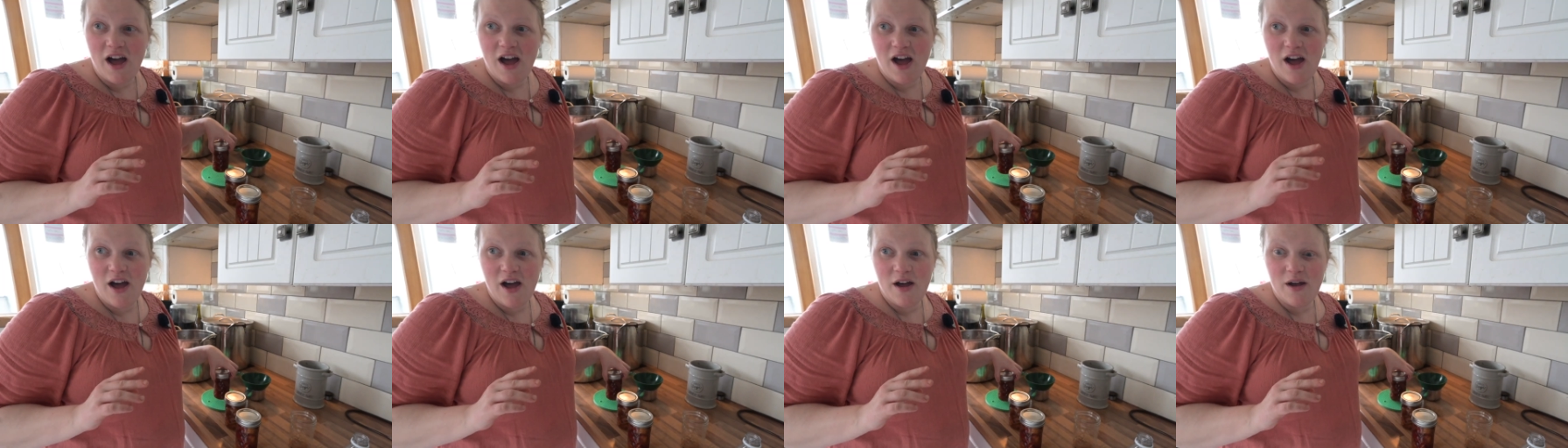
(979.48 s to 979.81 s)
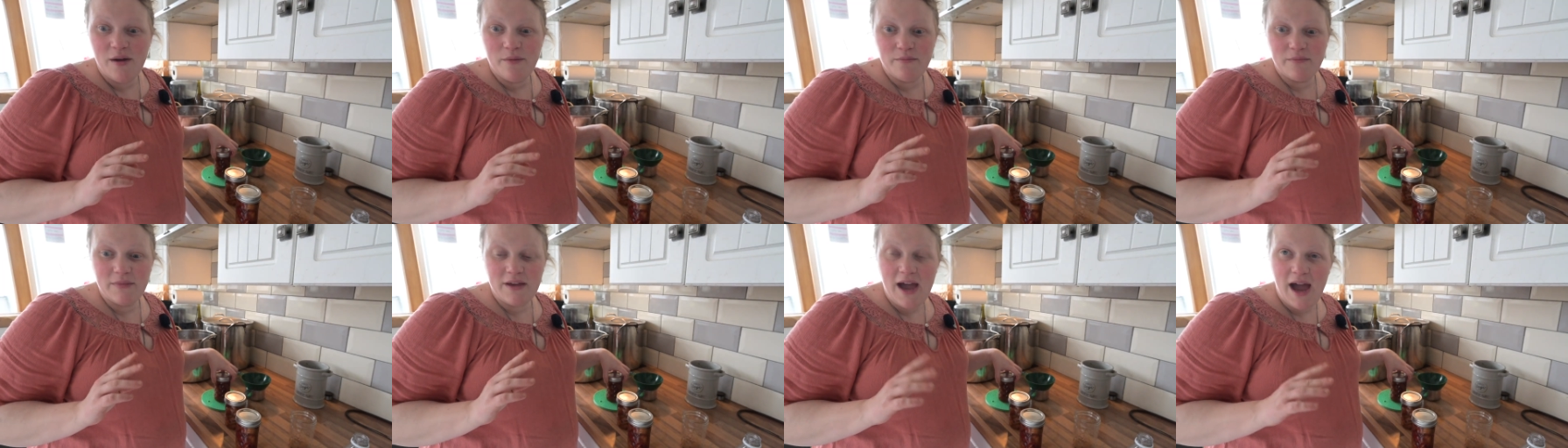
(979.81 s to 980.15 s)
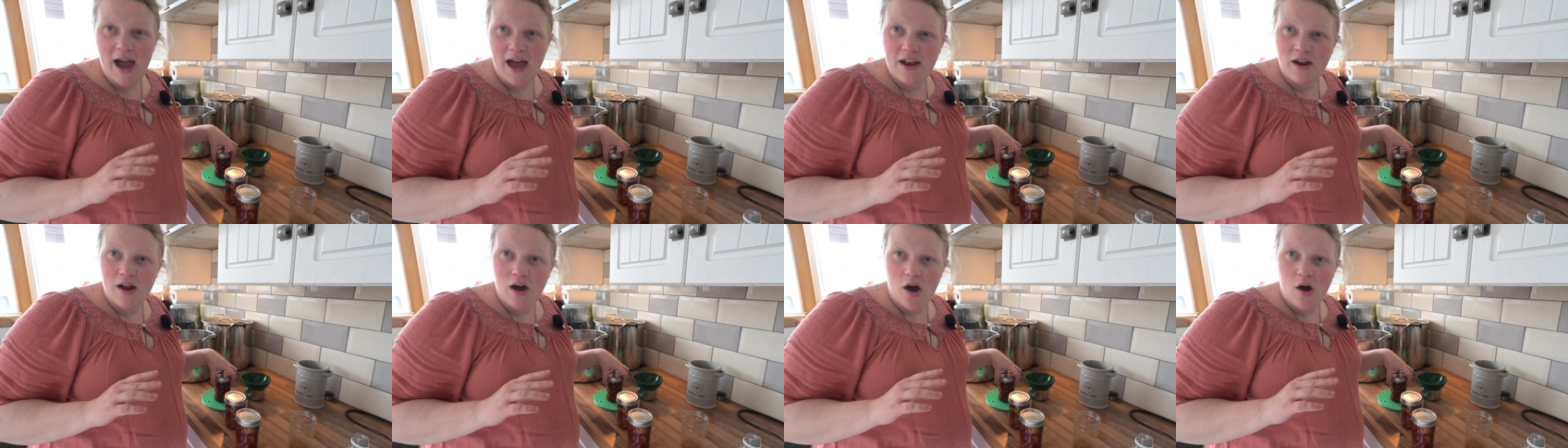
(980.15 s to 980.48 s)

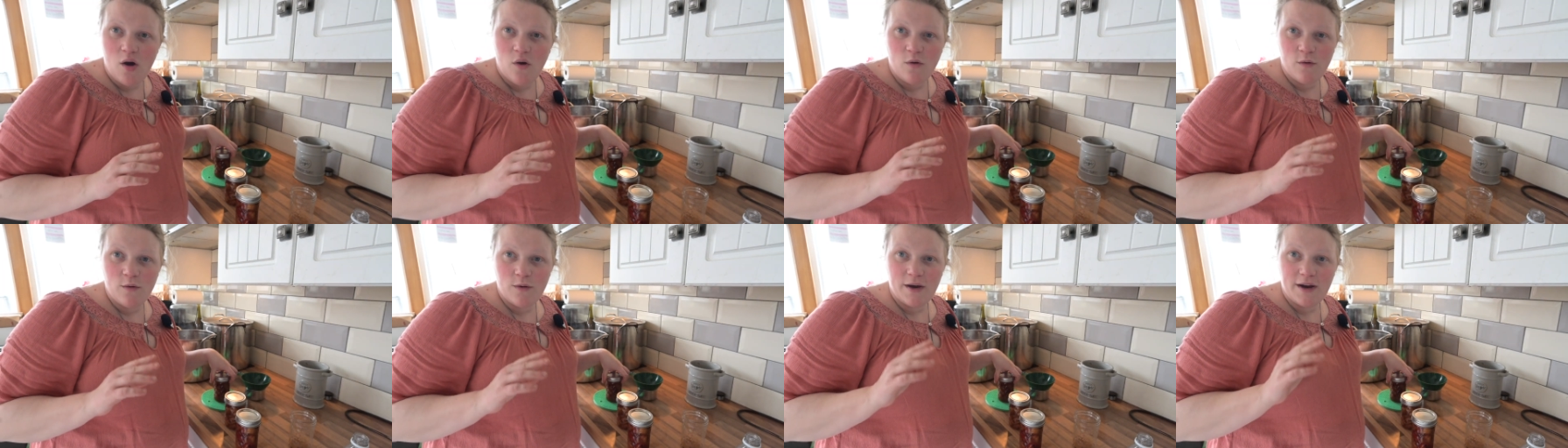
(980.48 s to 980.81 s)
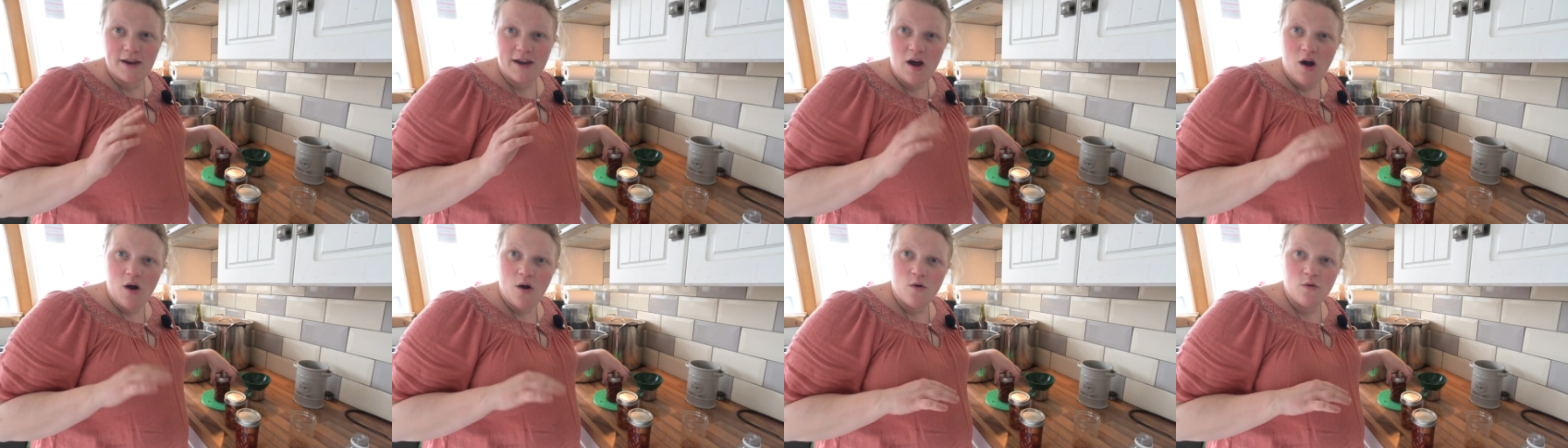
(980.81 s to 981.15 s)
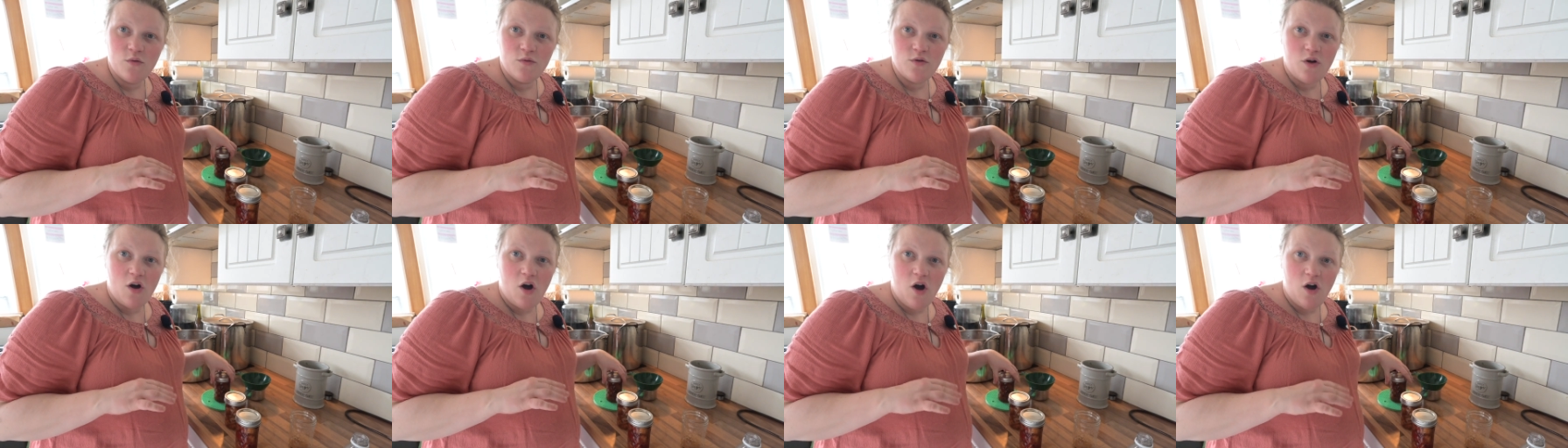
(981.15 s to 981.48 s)
canner, or a
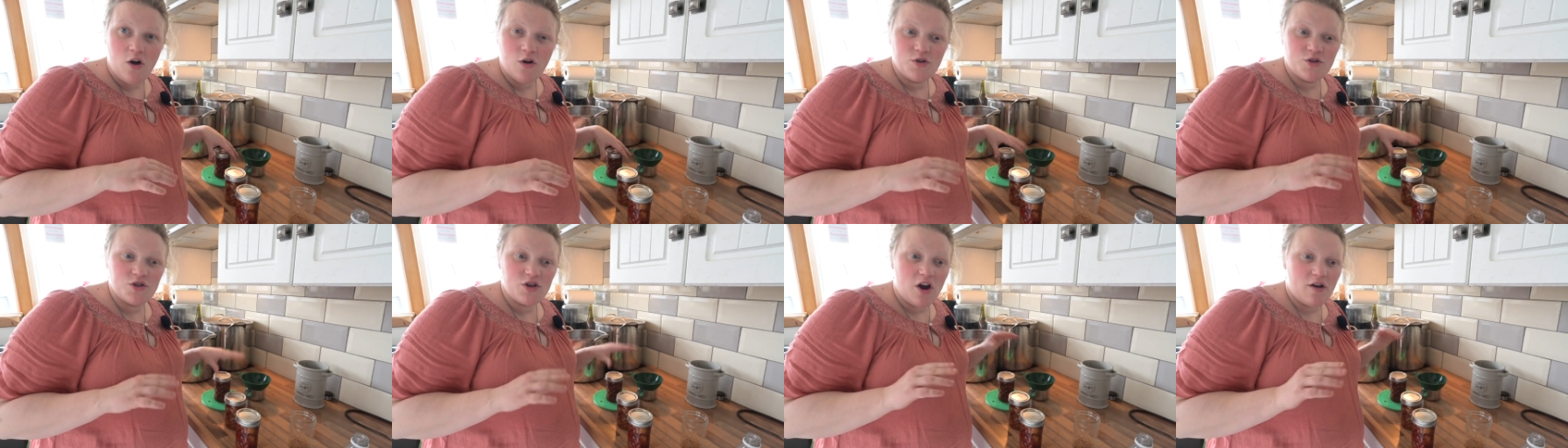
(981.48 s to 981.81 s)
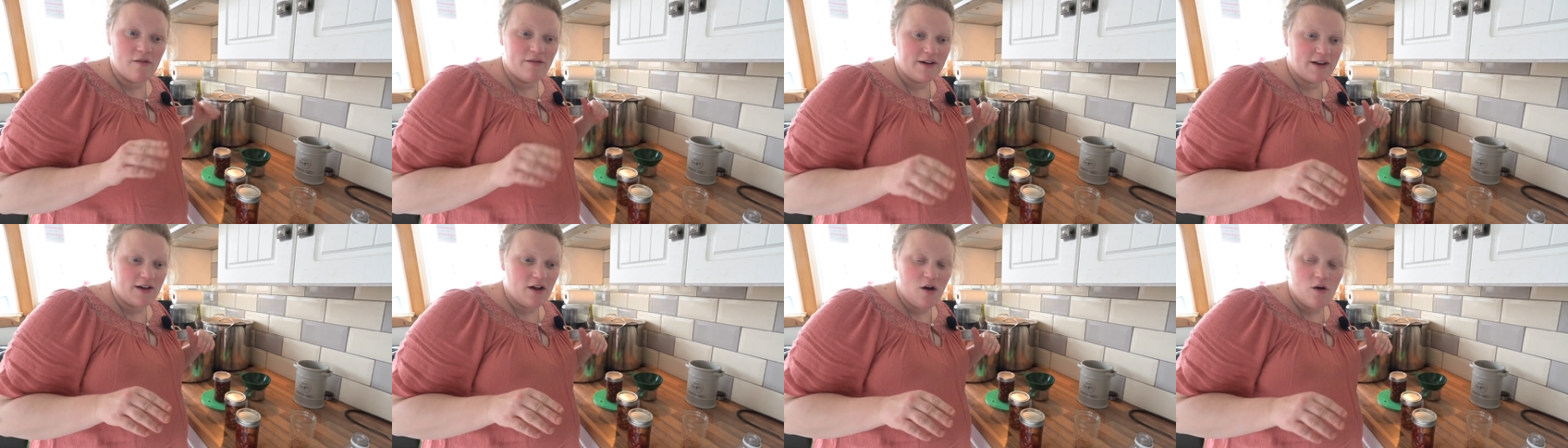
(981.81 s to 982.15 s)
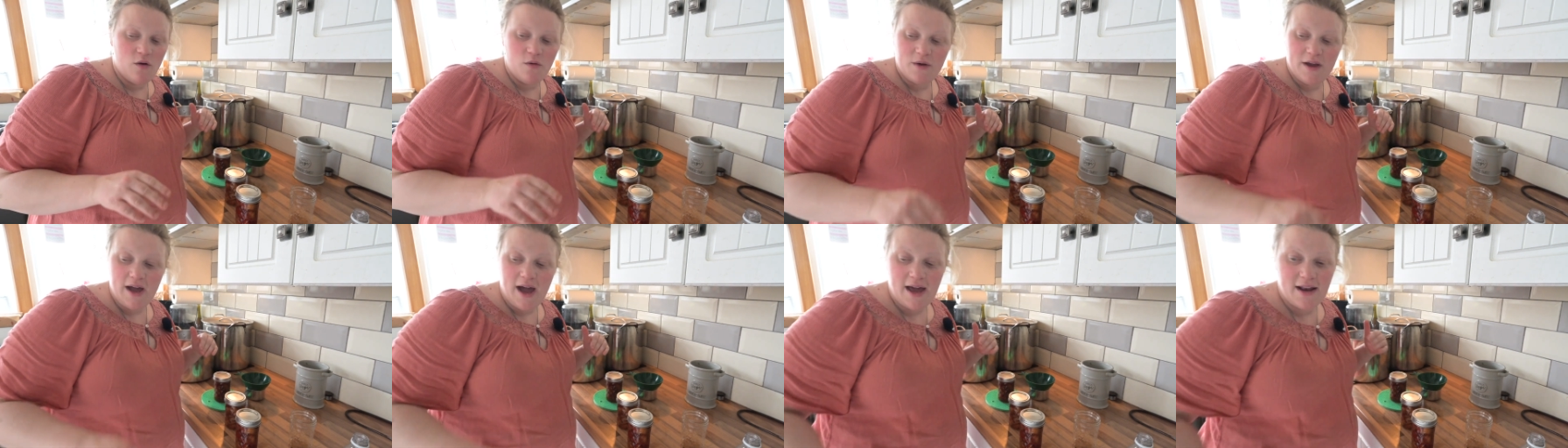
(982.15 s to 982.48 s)
hot jar in a
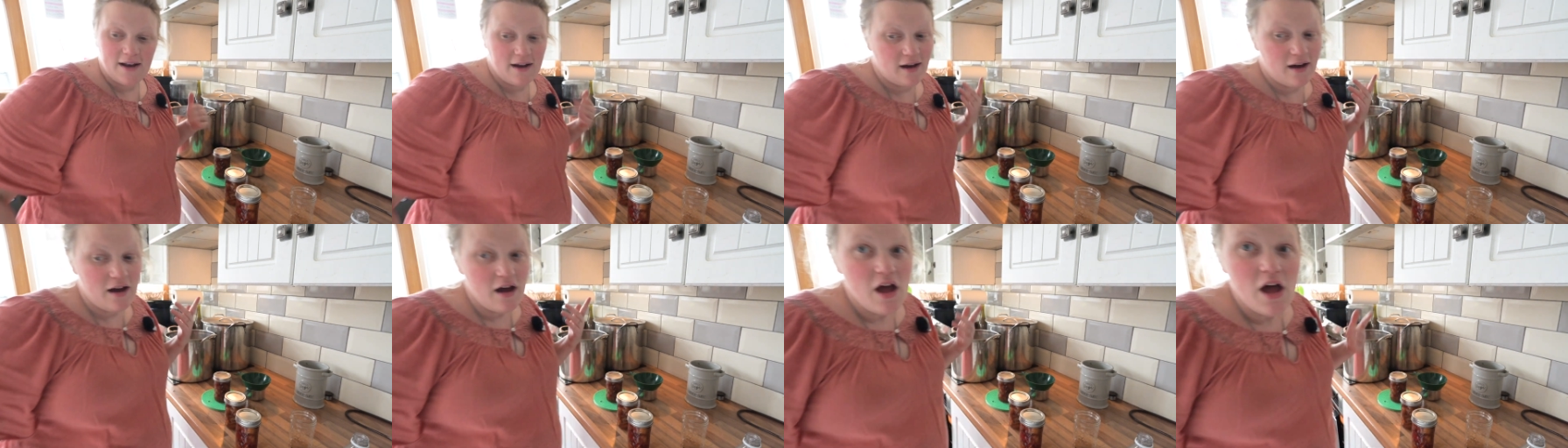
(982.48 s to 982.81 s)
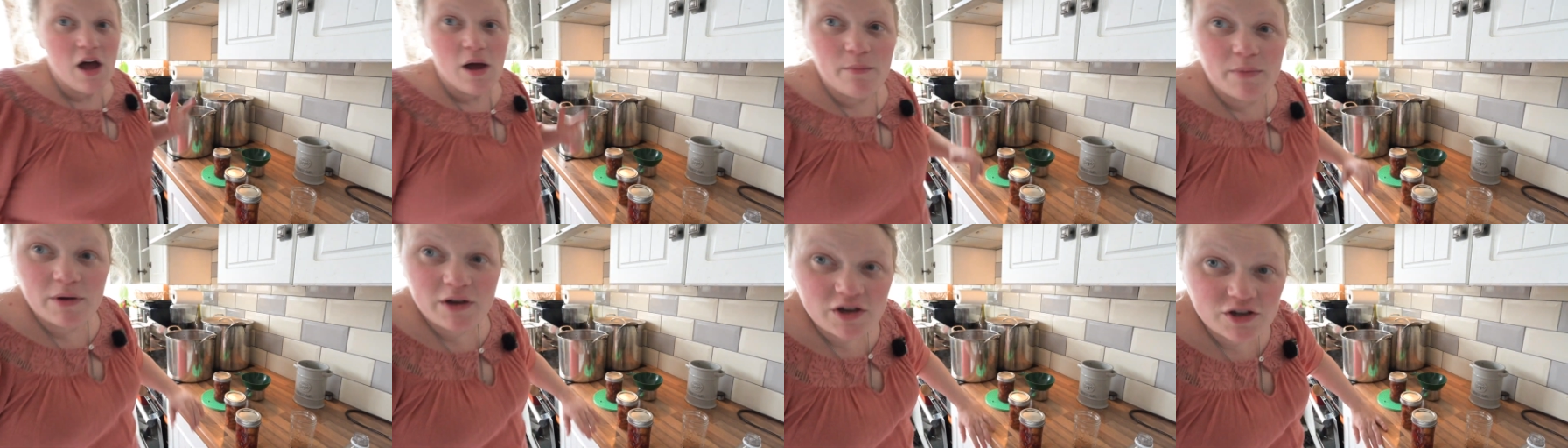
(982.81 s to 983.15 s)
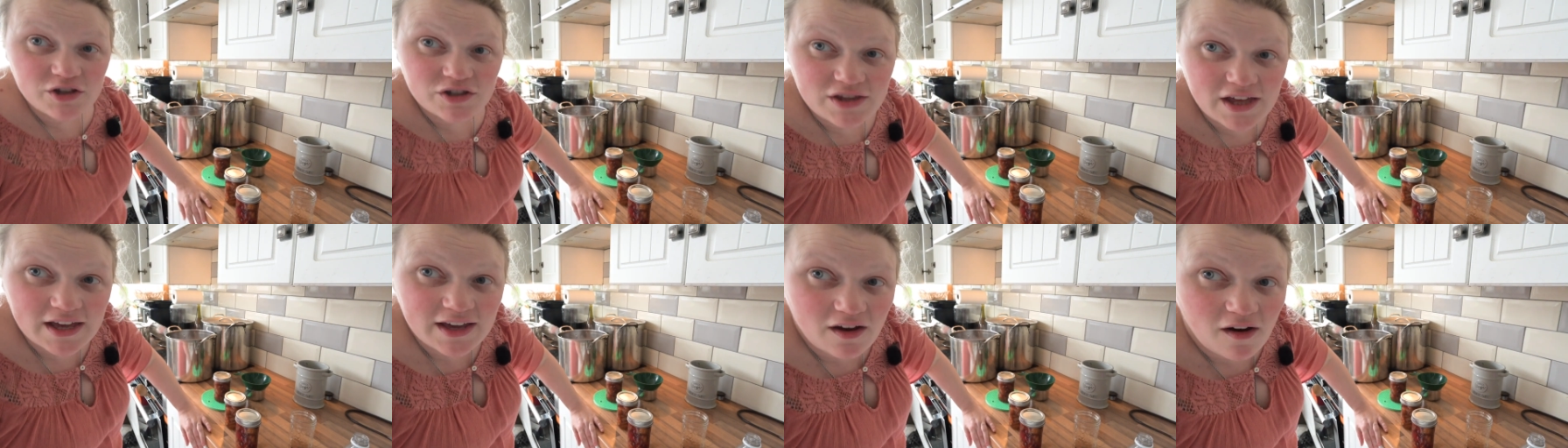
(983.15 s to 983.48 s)
cold canner,
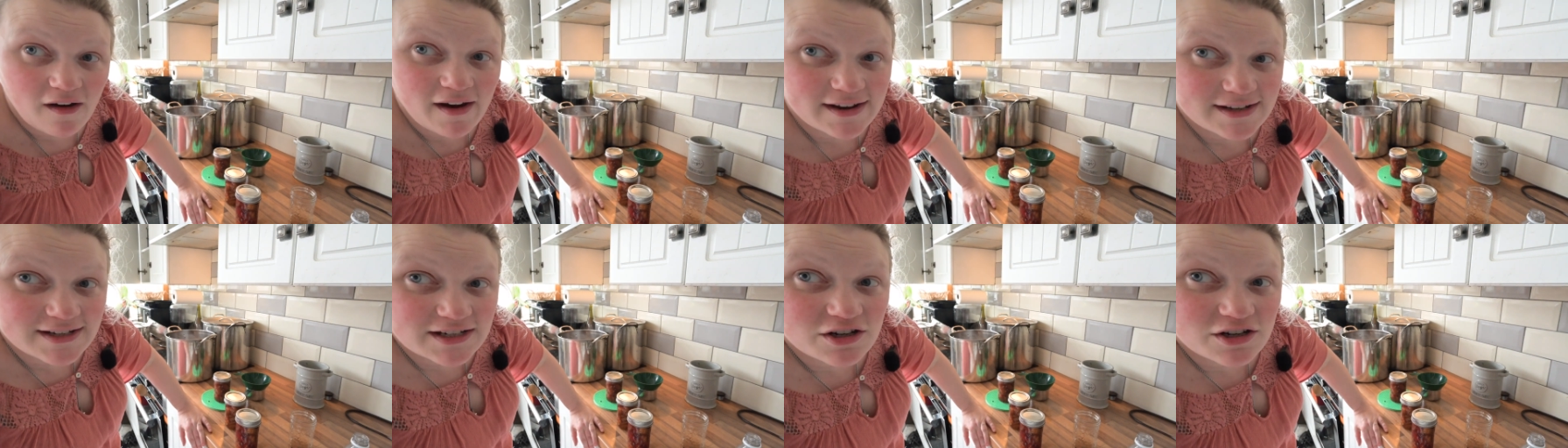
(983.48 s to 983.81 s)
because they're going to